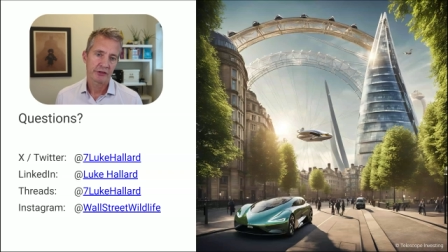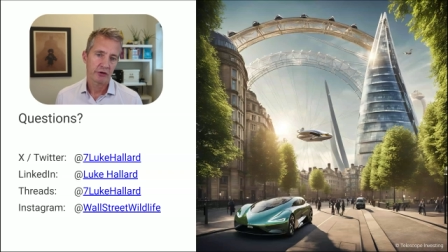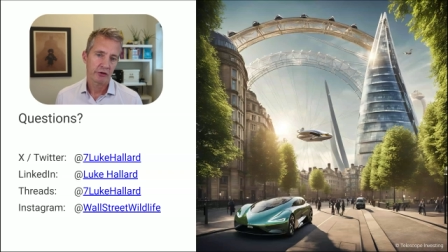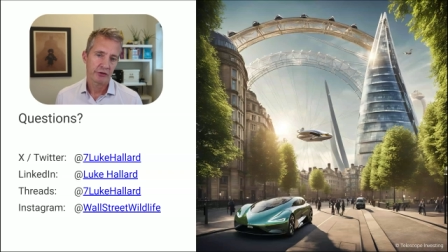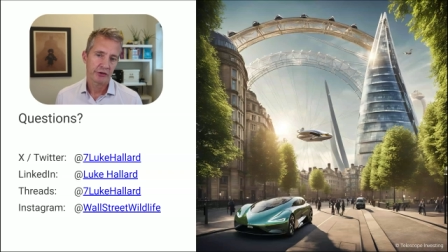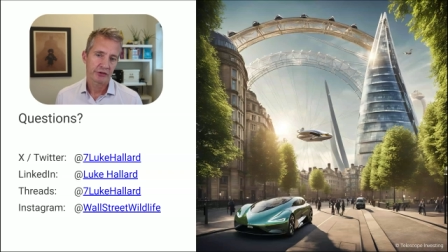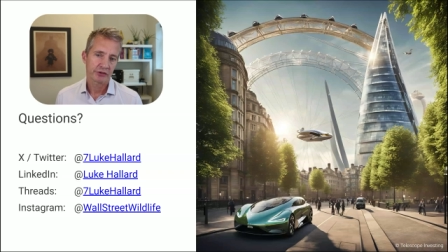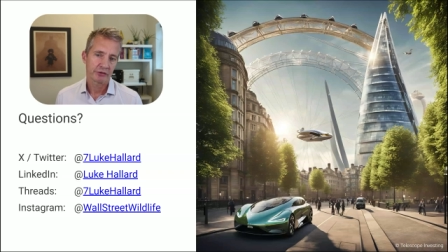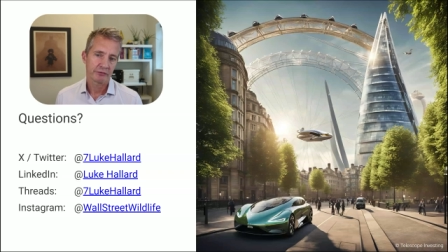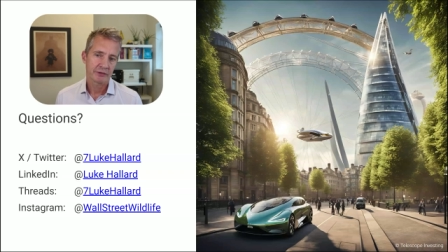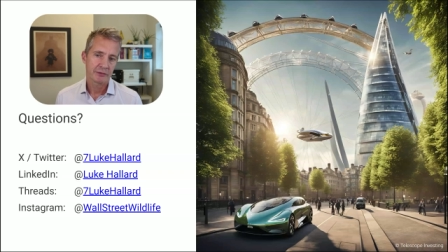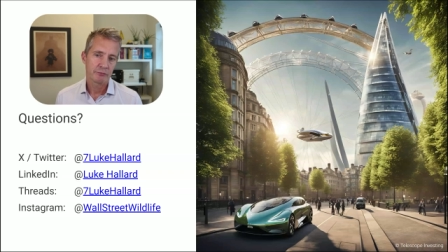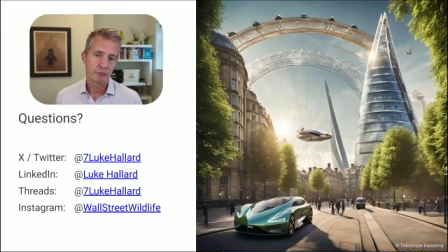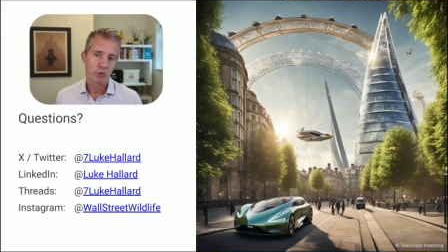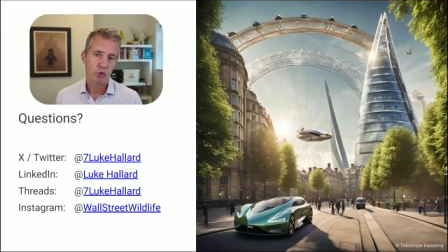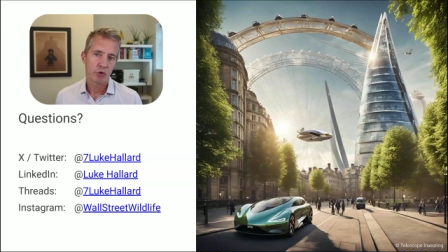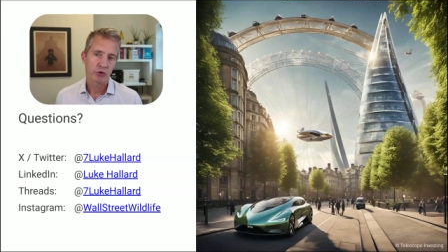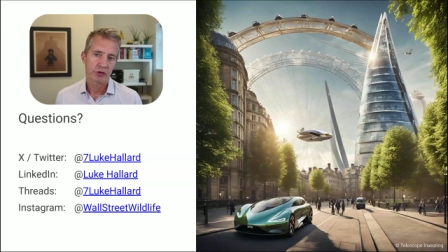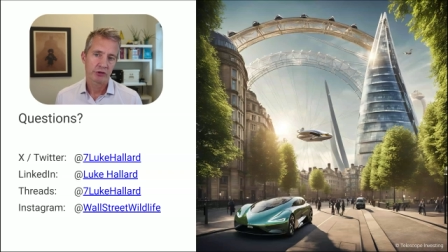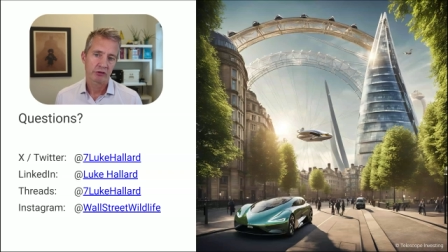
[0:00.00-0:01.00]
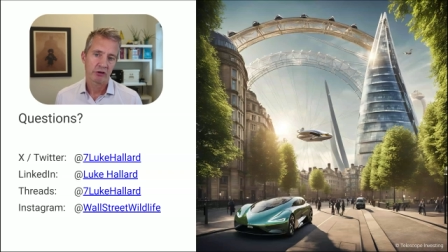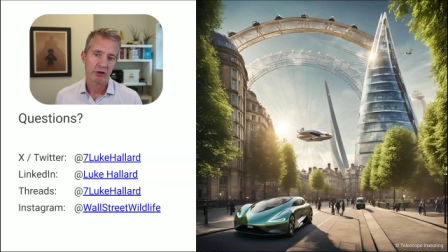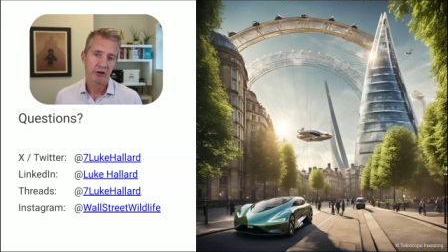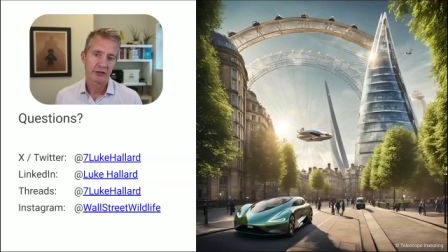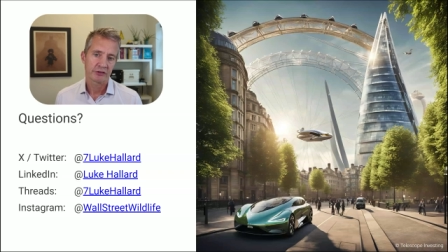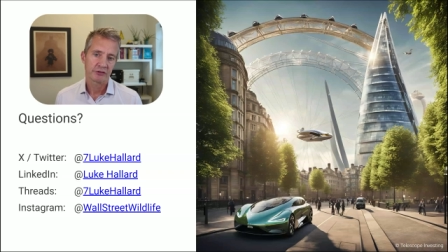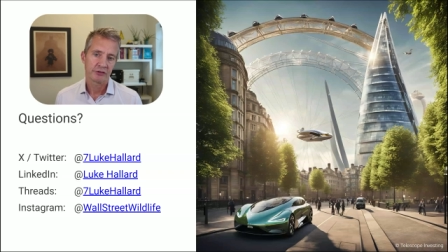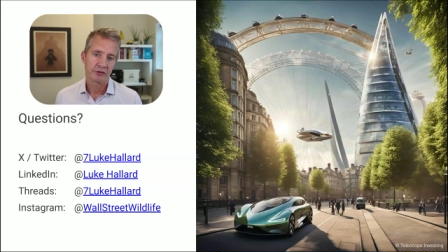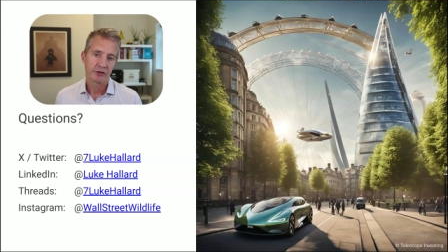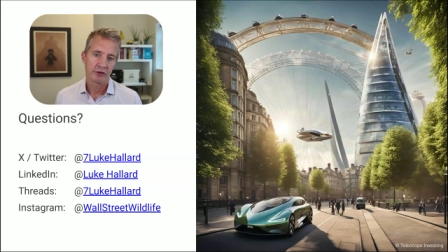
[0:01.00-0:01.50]
or there's something more you'd like
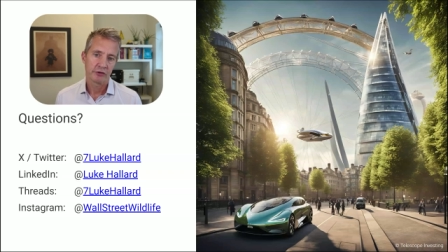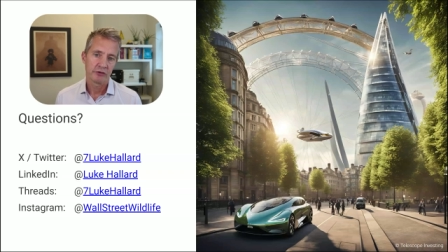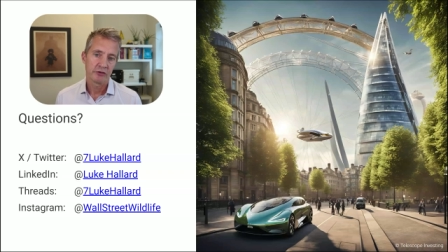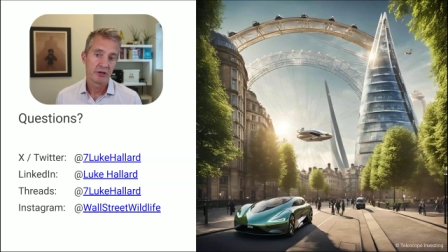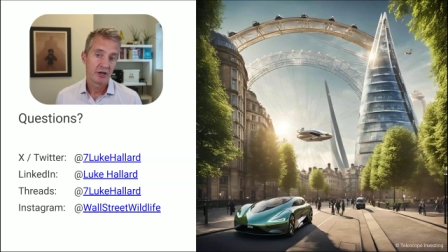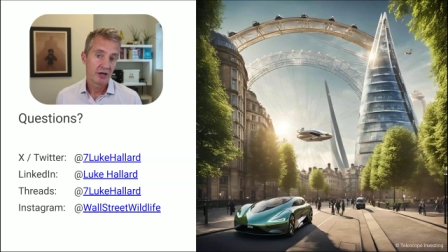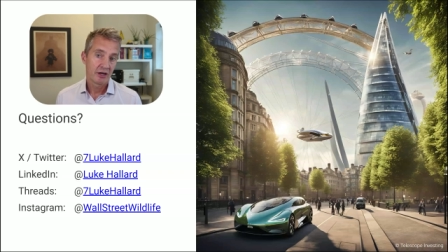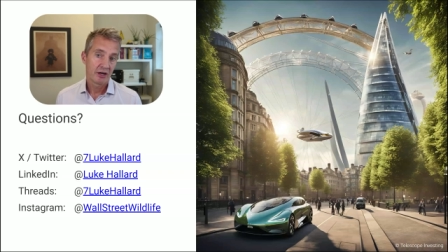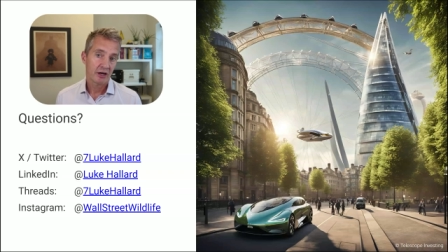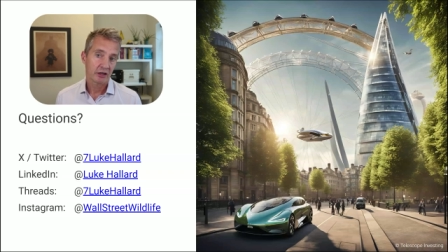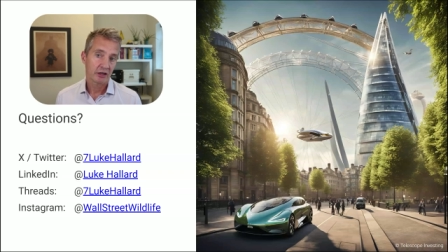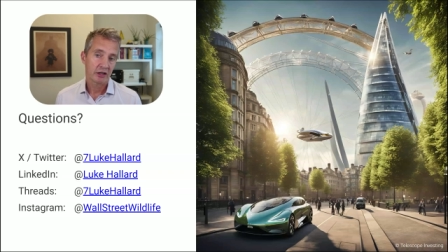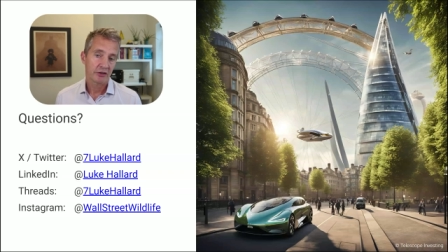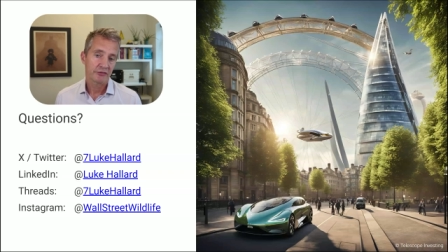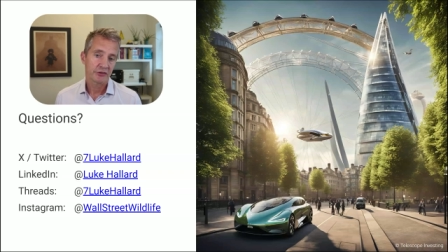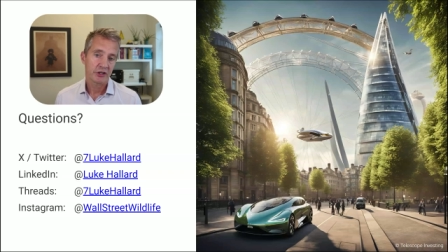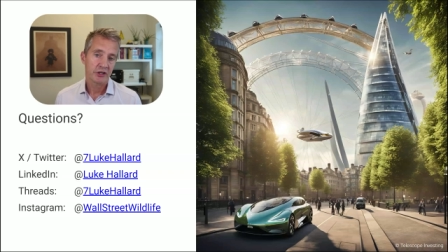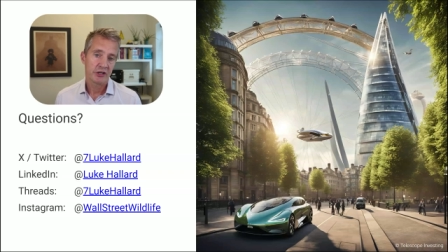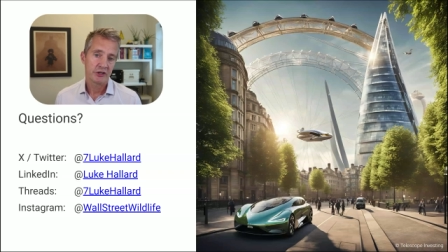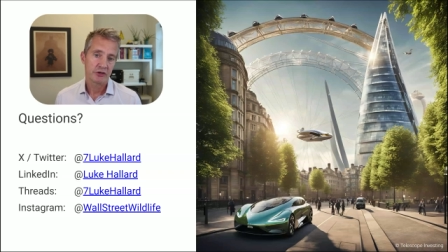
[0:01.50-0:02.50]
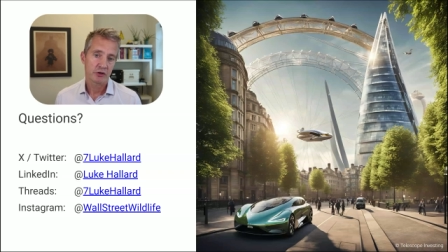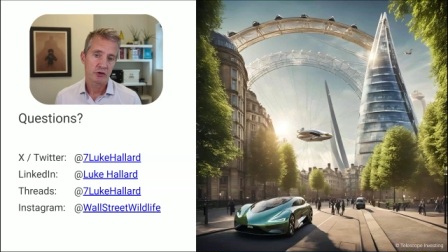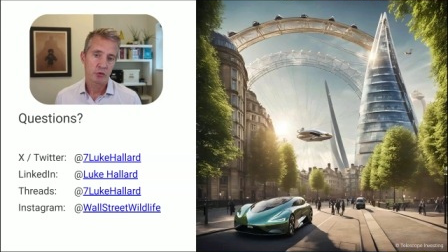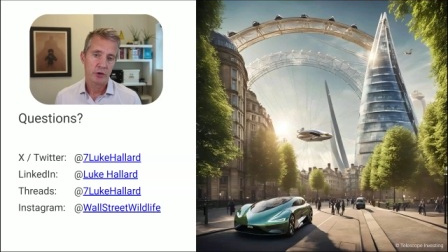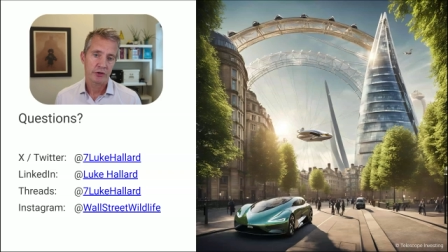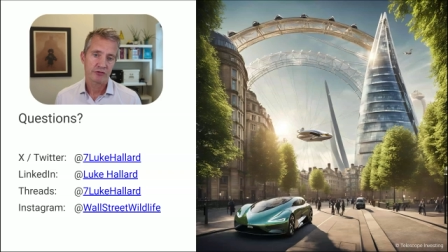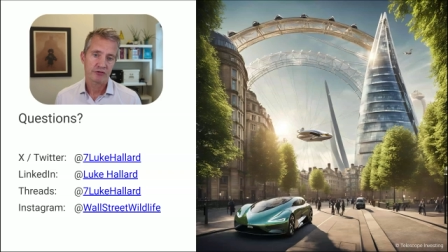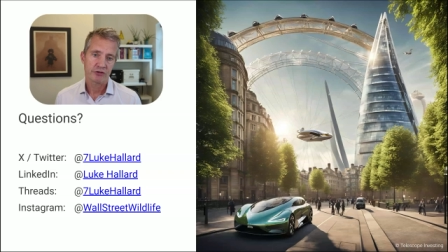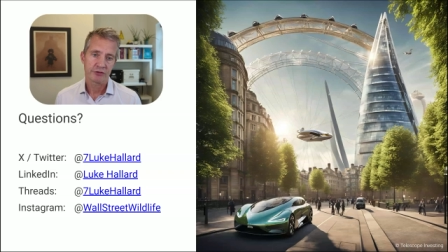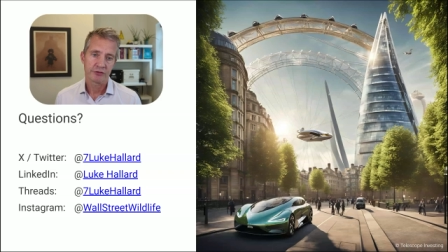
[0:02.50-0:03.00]
to know, I'd love to hear your
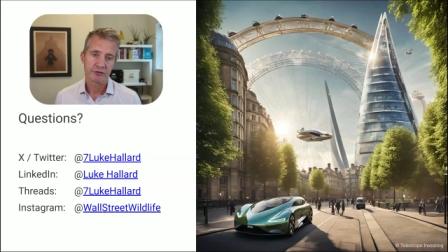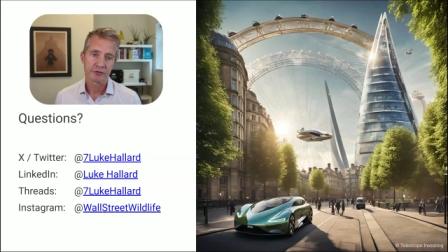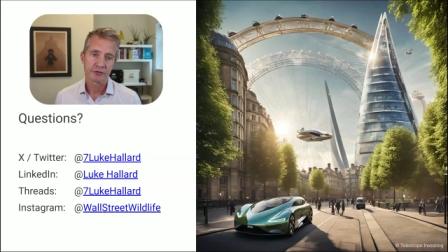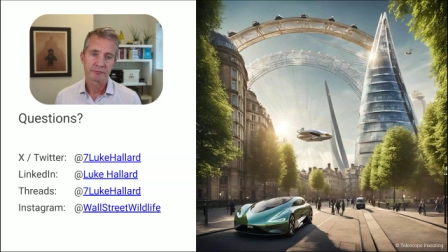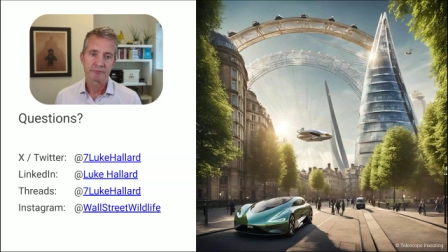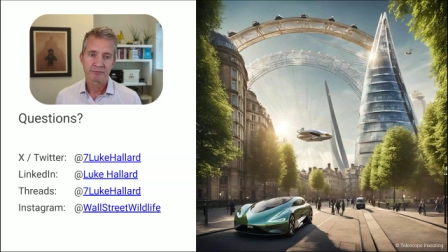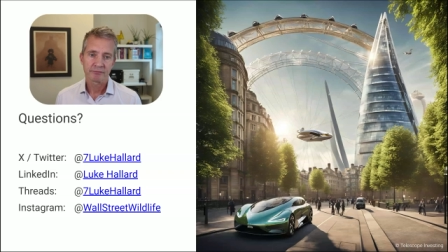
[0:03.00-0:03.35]
questions.